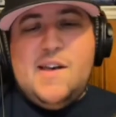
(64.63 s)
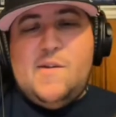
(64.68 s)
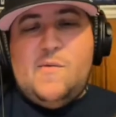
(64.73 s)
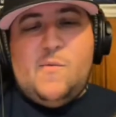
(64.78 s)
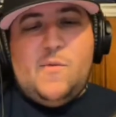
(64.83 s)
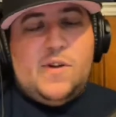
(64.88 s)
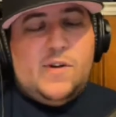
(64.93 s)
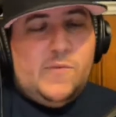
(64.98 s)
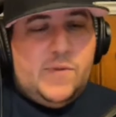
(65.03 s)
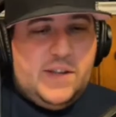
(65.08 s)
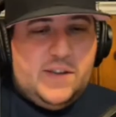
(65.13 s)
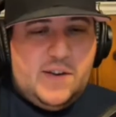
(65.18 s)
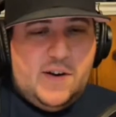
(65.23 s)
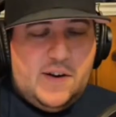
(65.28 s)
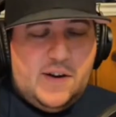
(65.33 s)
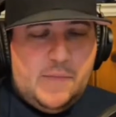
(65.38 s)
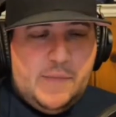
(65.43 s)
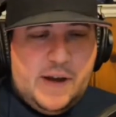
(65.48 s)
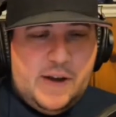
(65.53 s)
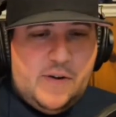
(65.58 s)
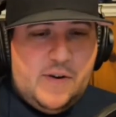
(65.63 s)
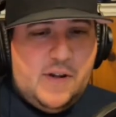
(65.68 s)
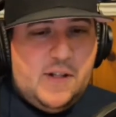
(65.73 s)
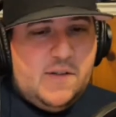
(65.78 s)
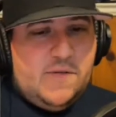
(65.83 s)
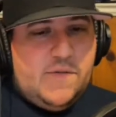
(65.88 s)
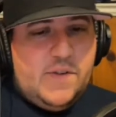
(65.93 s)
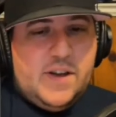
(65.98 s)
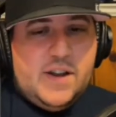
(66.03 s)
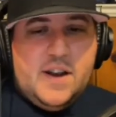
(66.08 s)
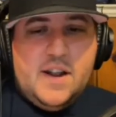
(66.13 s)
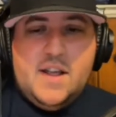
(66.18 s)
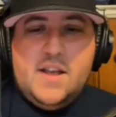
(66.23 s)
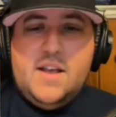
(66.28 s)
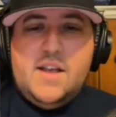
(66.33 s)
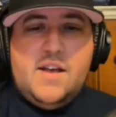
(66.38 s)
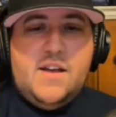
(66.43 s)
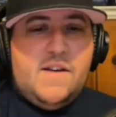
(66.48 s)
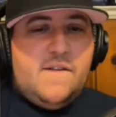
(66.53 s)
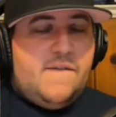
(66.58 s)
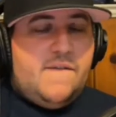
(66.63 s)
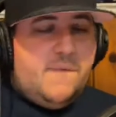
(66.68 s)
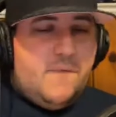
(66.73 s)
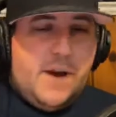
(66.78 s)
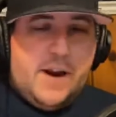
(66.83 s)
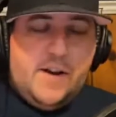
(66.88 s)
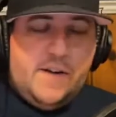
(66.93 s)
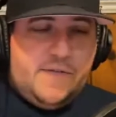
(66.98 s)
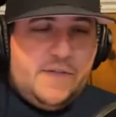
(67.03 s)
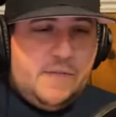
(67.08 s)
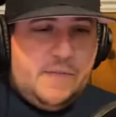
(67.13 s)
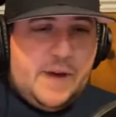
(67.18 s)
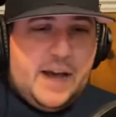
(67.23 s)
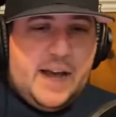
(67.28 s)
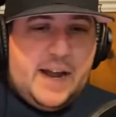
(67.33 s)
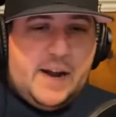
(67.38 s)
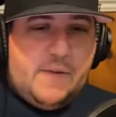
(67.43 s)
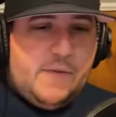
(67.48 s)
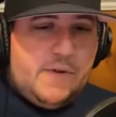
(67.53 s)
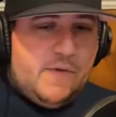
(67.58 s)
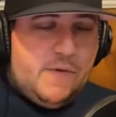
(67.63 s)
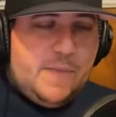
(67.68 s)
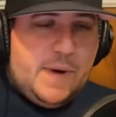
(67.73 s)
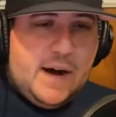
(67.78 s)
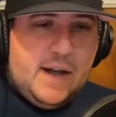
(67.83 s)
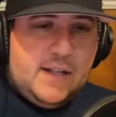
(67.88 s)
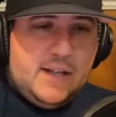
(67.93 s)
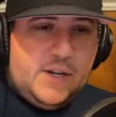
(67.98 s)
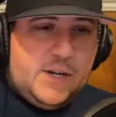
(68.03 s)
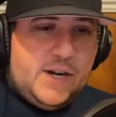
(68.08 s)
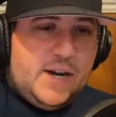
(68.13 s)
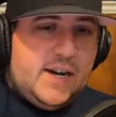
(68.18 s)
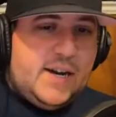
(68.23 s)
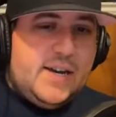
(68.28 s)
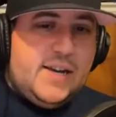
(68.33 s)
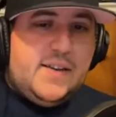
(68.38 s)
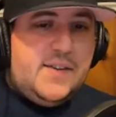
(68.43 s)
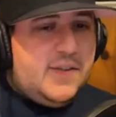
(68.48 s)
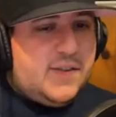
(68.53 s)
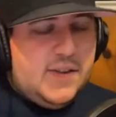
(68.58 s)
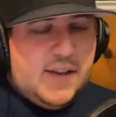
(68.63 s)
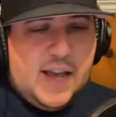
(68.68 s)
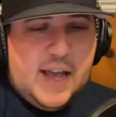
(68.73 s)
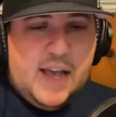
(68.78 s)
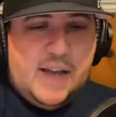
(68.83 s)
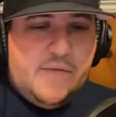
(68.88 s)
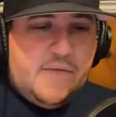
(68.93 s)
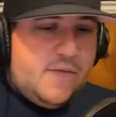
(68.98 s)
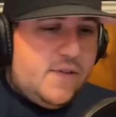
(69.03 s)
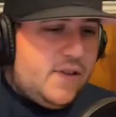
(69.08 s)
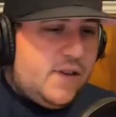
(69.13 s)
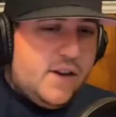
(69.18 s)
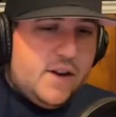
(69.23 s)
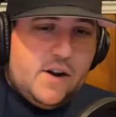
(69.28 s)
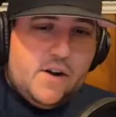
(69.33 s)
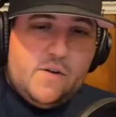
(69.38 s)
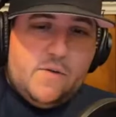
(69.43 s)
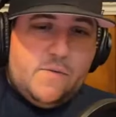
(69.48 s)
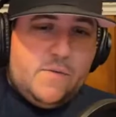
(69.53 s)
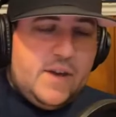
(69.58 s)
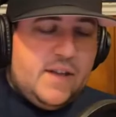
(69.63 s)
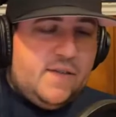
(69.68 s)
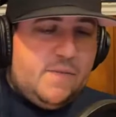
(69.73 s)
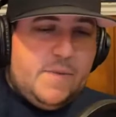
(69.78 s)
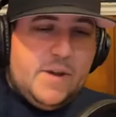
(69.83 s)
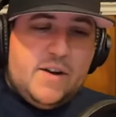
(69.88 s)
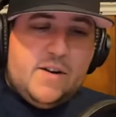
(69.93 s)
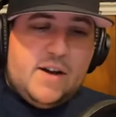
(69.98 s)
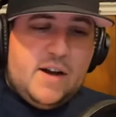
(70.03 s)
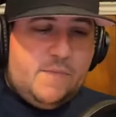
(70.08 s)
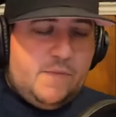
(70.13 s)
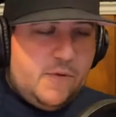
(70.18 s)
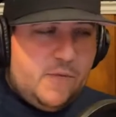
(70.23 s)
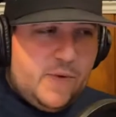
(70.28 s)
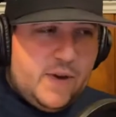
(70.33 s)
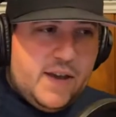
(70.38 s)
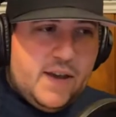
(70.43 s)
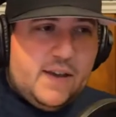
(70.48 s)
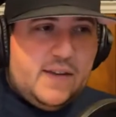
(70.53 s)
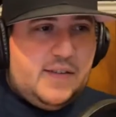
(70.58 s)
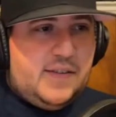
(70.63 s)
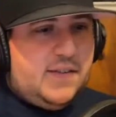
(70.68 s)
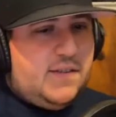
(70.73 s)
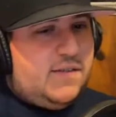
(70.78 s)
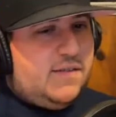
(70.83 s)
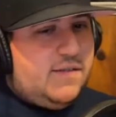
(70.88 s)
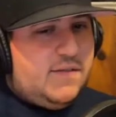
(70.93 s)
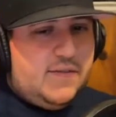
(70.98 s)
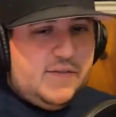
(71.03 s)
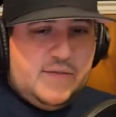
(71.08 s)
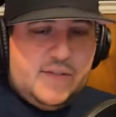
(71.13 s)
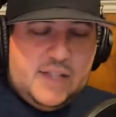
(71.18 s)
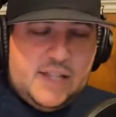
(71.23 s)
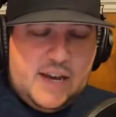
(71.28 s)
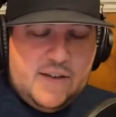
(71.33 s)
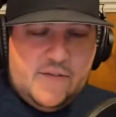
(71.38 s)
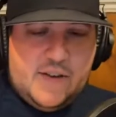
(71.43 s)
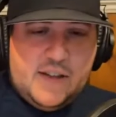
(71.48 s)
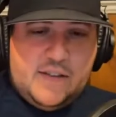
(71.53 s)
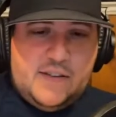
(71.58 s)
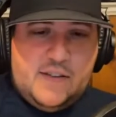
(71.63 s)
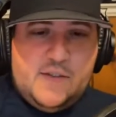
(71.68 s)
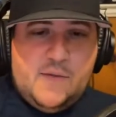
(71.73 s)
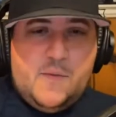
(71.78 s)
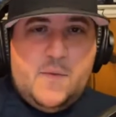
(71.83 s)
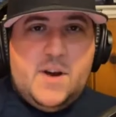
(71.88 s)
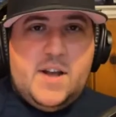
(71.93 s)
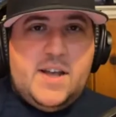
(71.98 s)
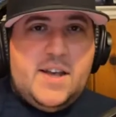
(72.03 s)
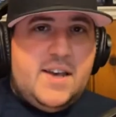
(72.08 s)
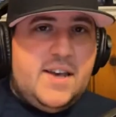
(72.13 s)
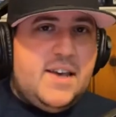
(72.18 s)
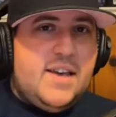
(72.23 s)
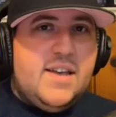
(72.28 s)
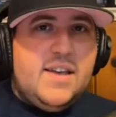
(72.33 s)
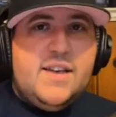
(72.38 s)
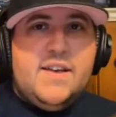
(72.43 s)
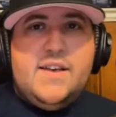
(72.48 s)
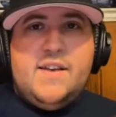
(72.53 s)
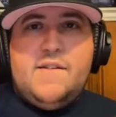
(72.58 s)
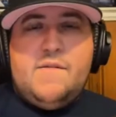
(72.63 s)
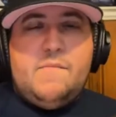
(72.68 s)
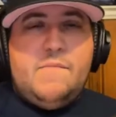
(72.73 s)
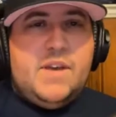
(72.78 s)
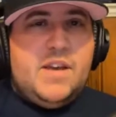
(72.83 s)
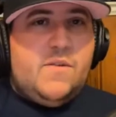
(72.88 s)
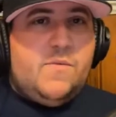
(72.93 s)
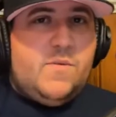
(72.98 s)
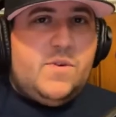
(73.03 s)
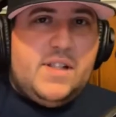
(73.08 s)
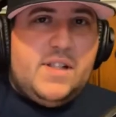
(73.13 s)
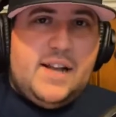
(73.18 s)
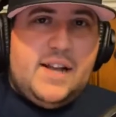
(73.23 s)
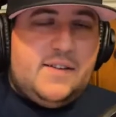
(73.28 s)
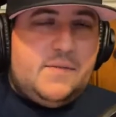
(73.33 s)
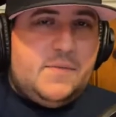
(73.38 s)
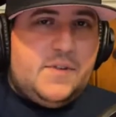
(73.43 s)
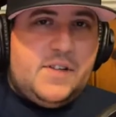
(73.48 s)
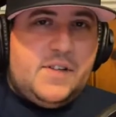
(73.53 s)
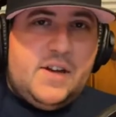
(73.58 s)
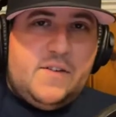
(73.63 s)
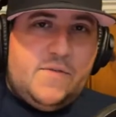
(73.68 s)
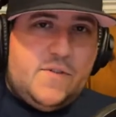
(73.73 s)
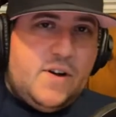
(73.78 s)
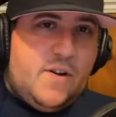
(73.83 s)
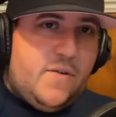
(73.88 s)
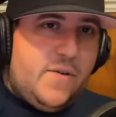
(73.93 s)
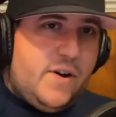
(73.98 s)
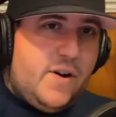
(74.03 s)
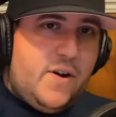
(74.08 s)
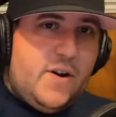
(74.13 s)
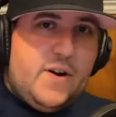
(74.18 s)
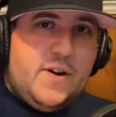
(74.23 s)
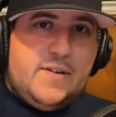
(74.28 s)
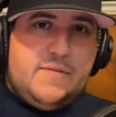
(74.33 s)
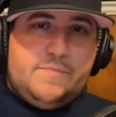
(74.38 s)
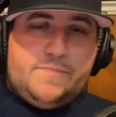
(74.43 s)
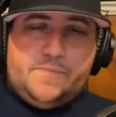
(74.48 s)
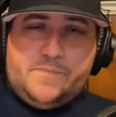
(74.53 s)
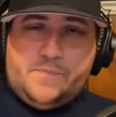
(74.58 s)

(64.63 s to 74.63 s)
We talk about all of it. Right off the bat, I want to apologize. It's been a couple weeks. Life gets in the way. Me and Will had some stuff going on.